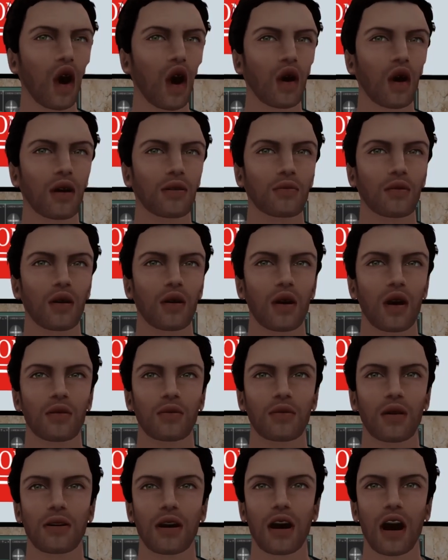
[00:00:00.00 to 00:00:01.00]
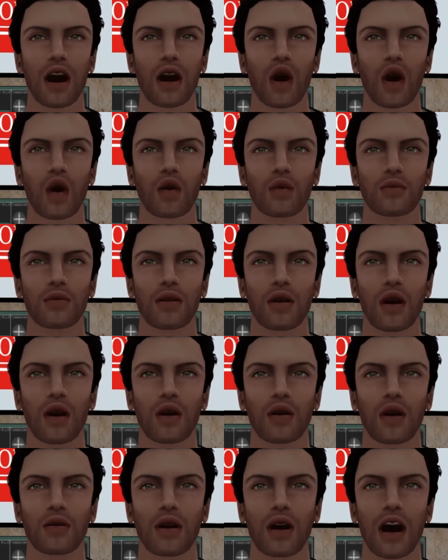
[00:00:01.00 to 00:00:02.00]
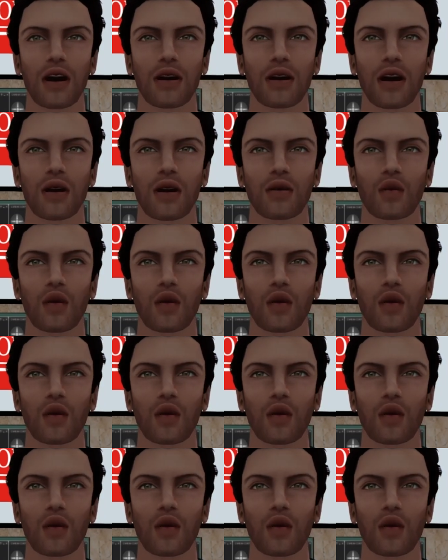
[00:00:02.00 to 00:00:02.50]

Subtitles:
about loneliness in older adults.